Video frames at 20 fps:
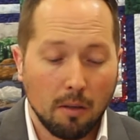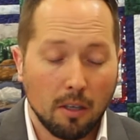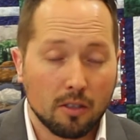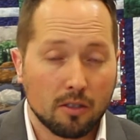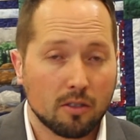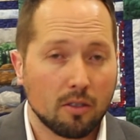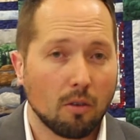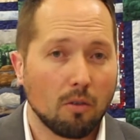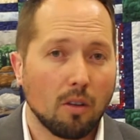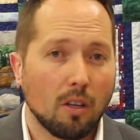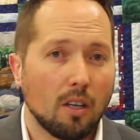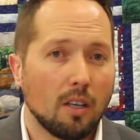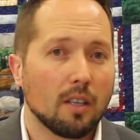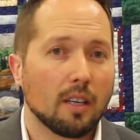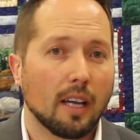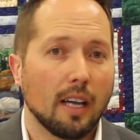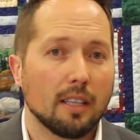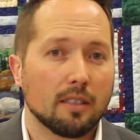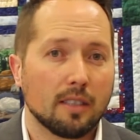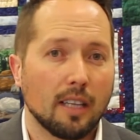so
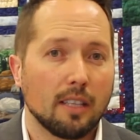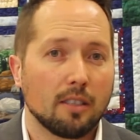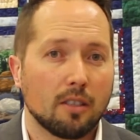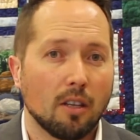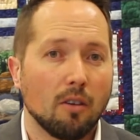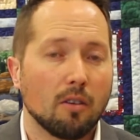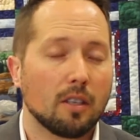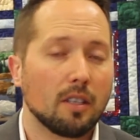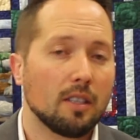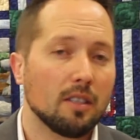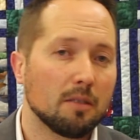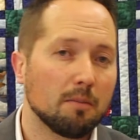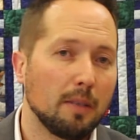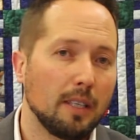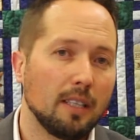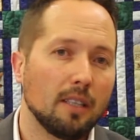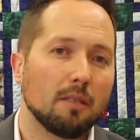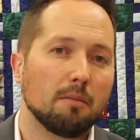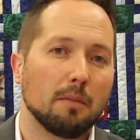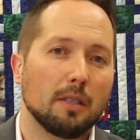long as that token is
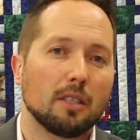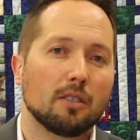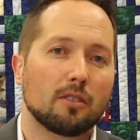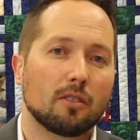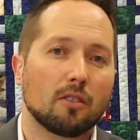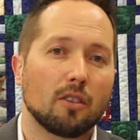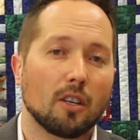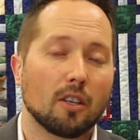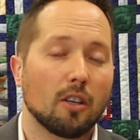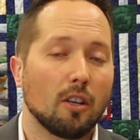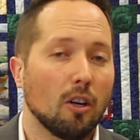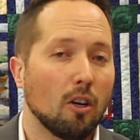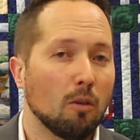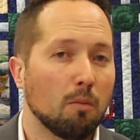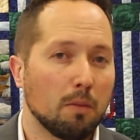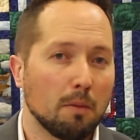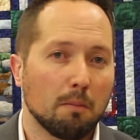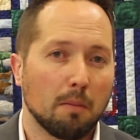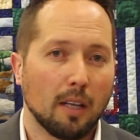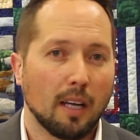being administered on an
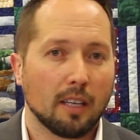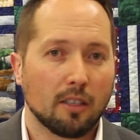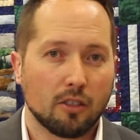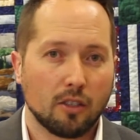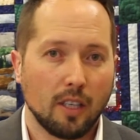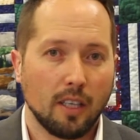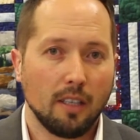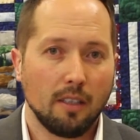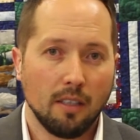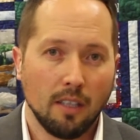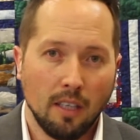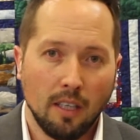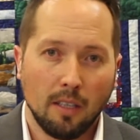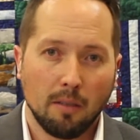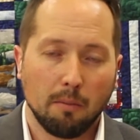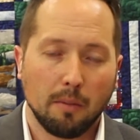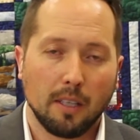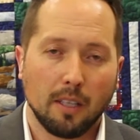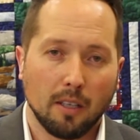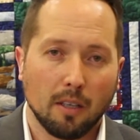open blockchain,
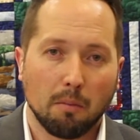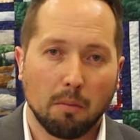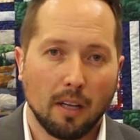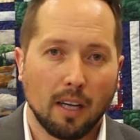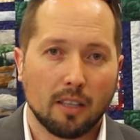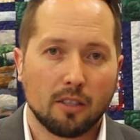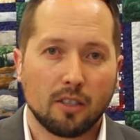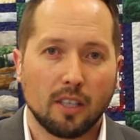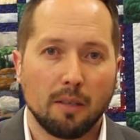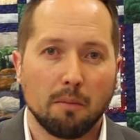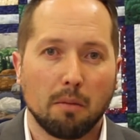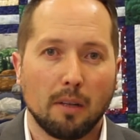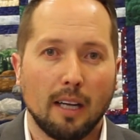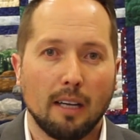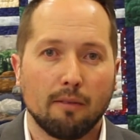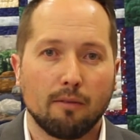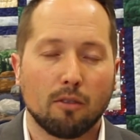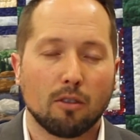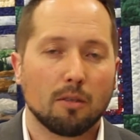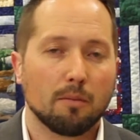meaning a blockchain
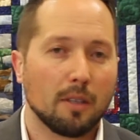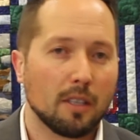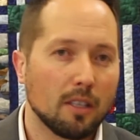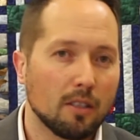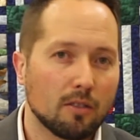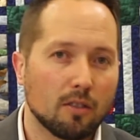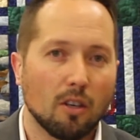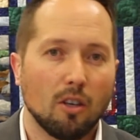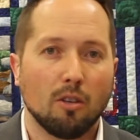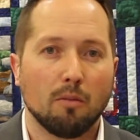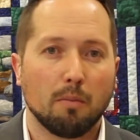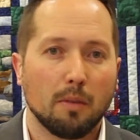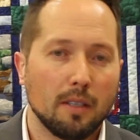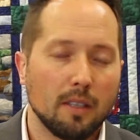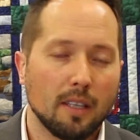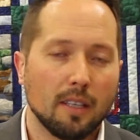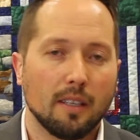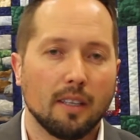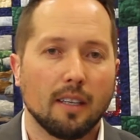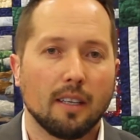platform that is
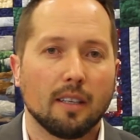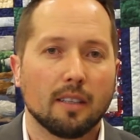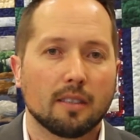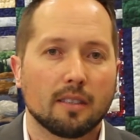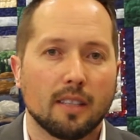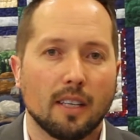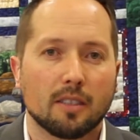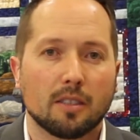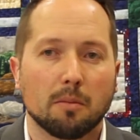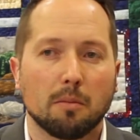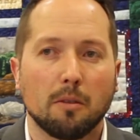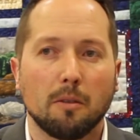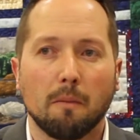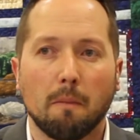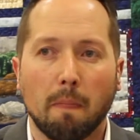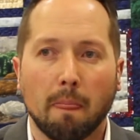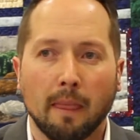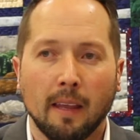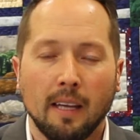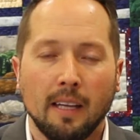open and accessible.
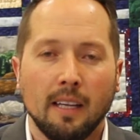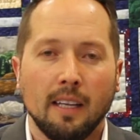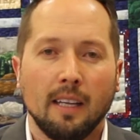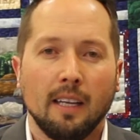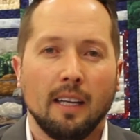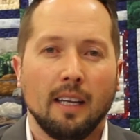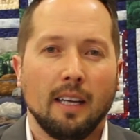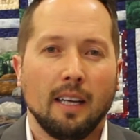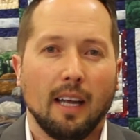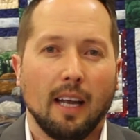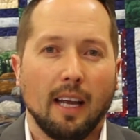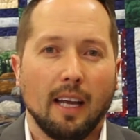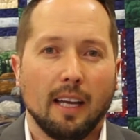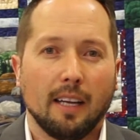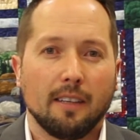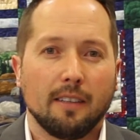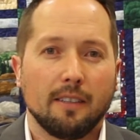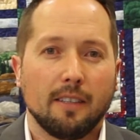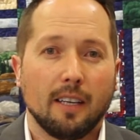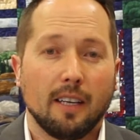
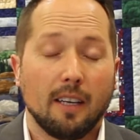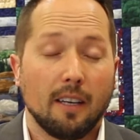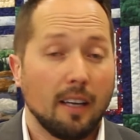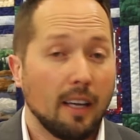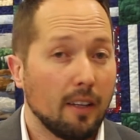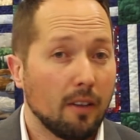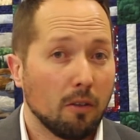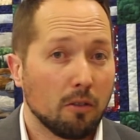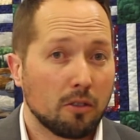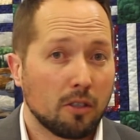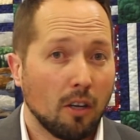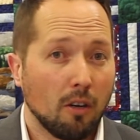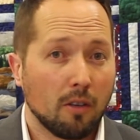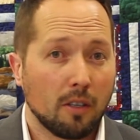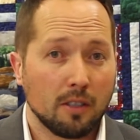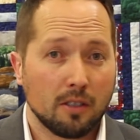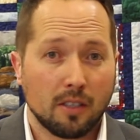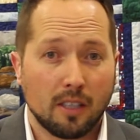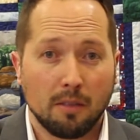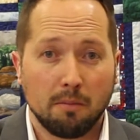And those
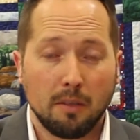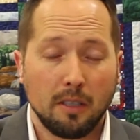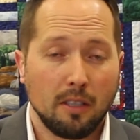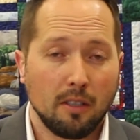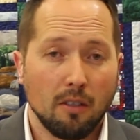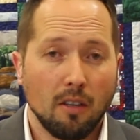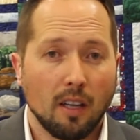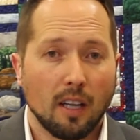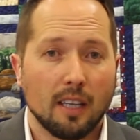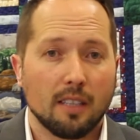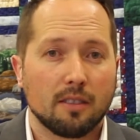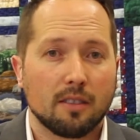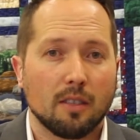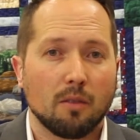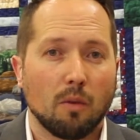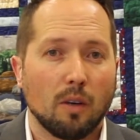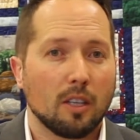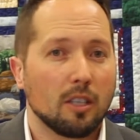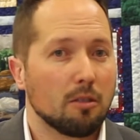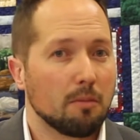tokens can be utilized
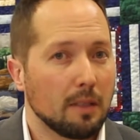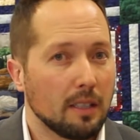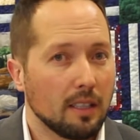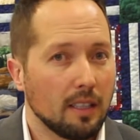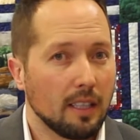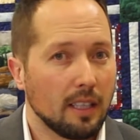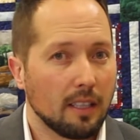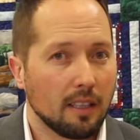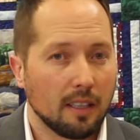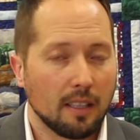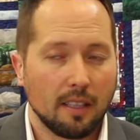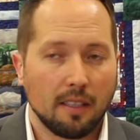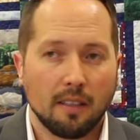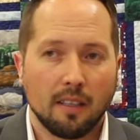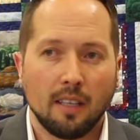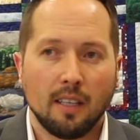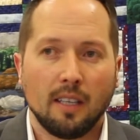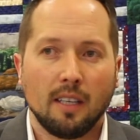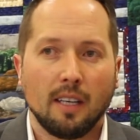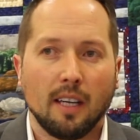in Wyoming legally.
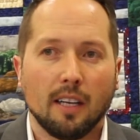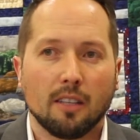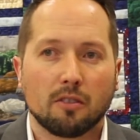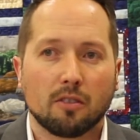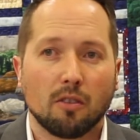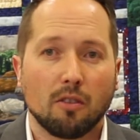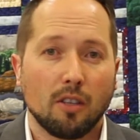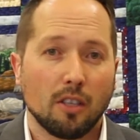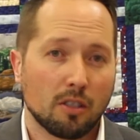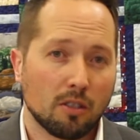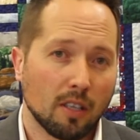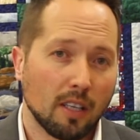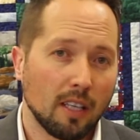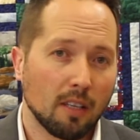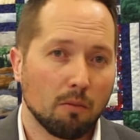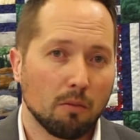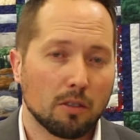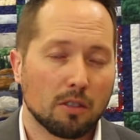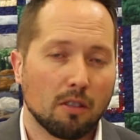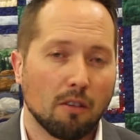And so this
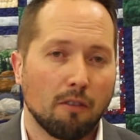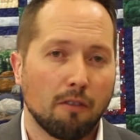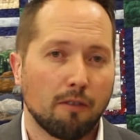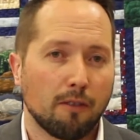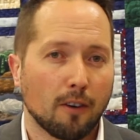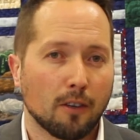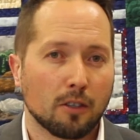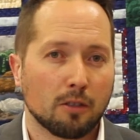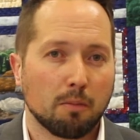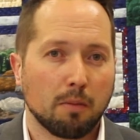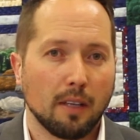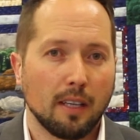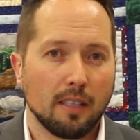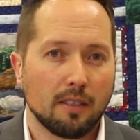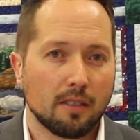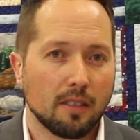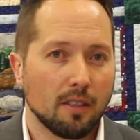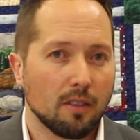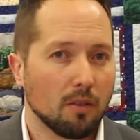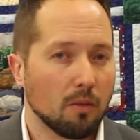again was the first
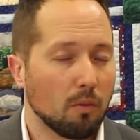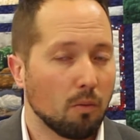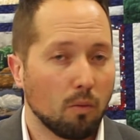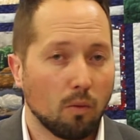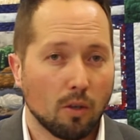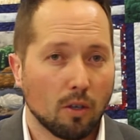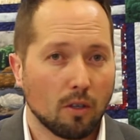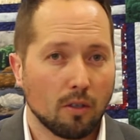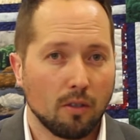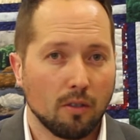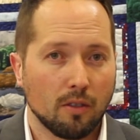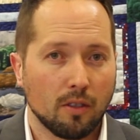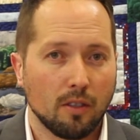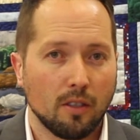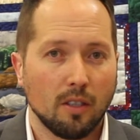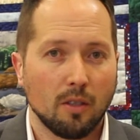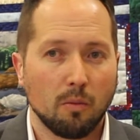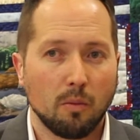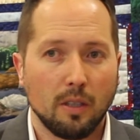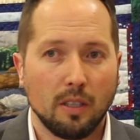place in the
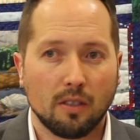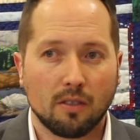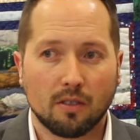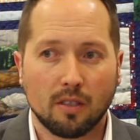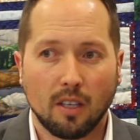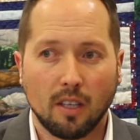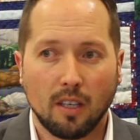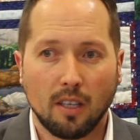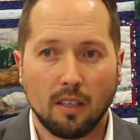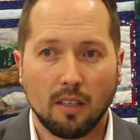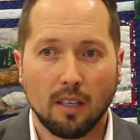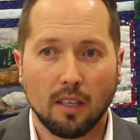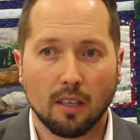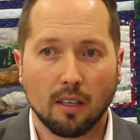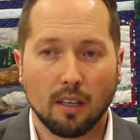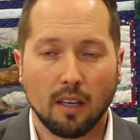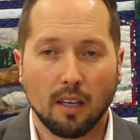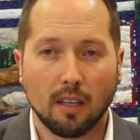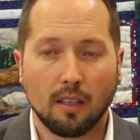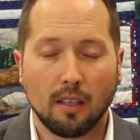world that we
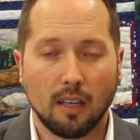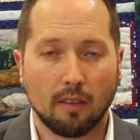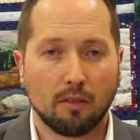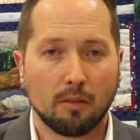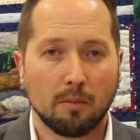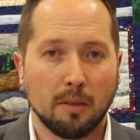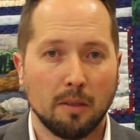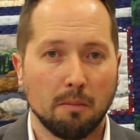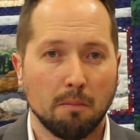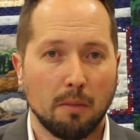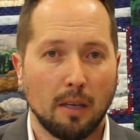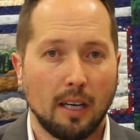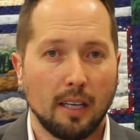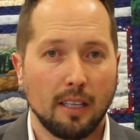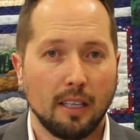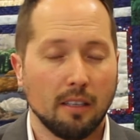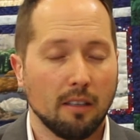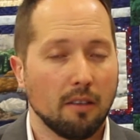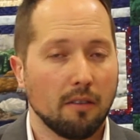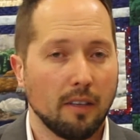saw a government
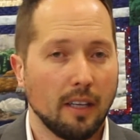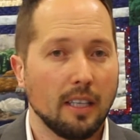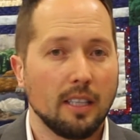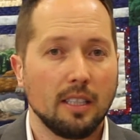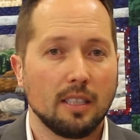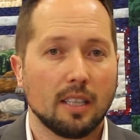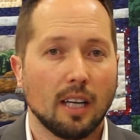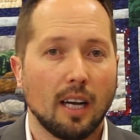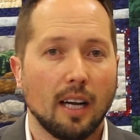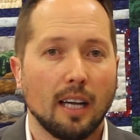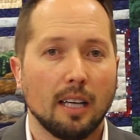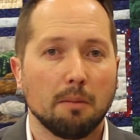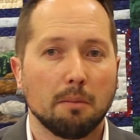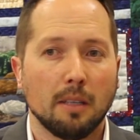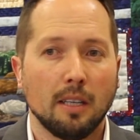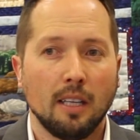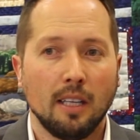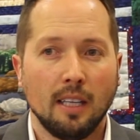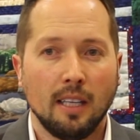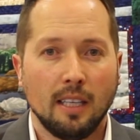body of any type
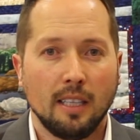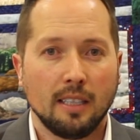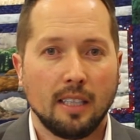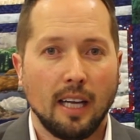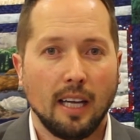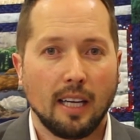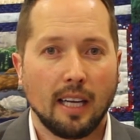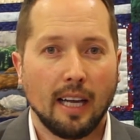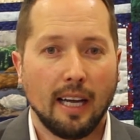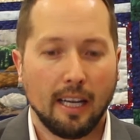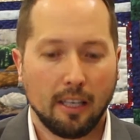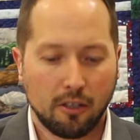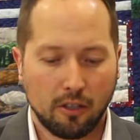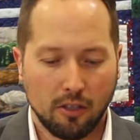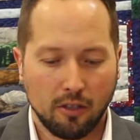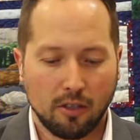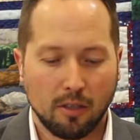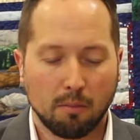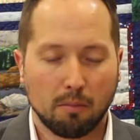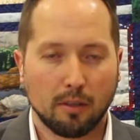take
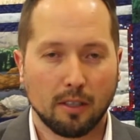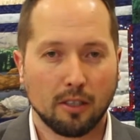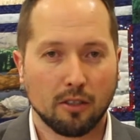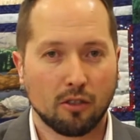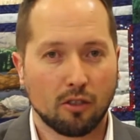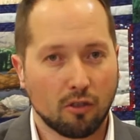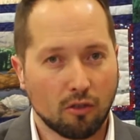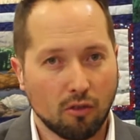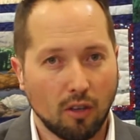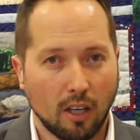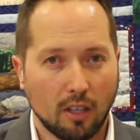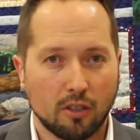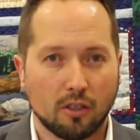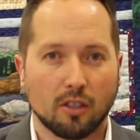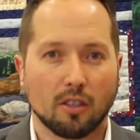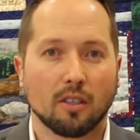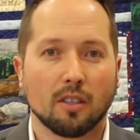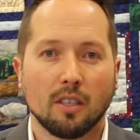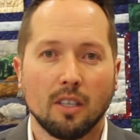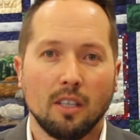action to bring
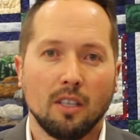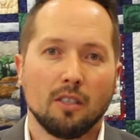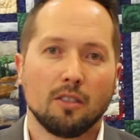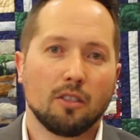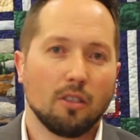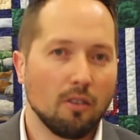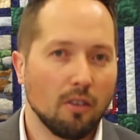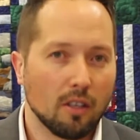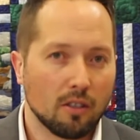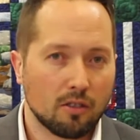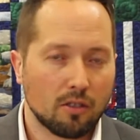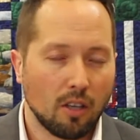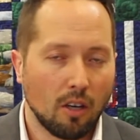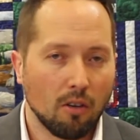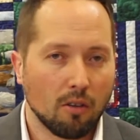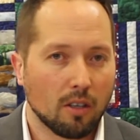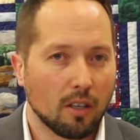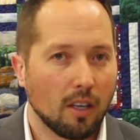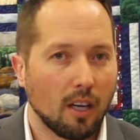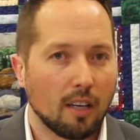structure to this
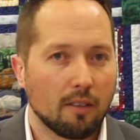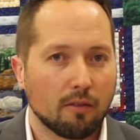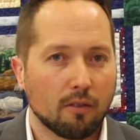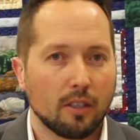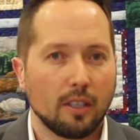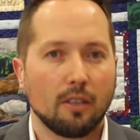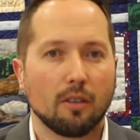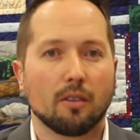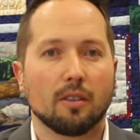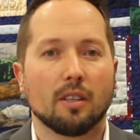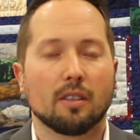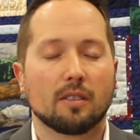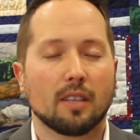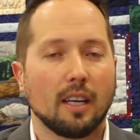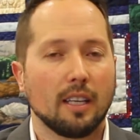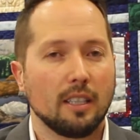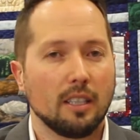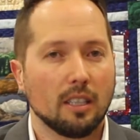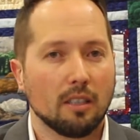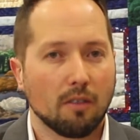token offering, or this
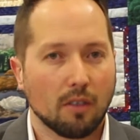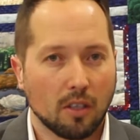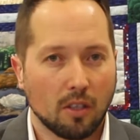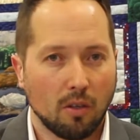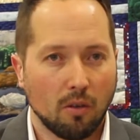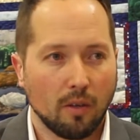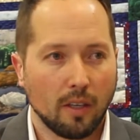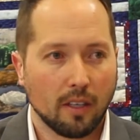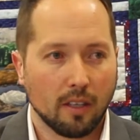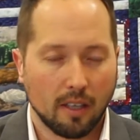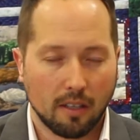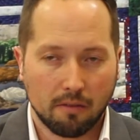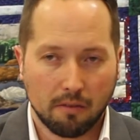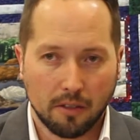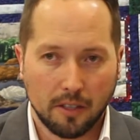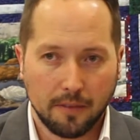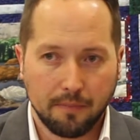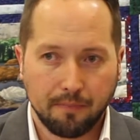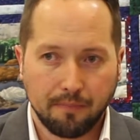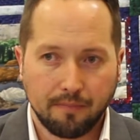idea of a coin
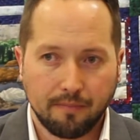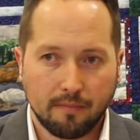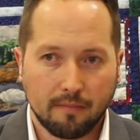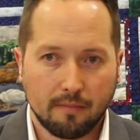offering.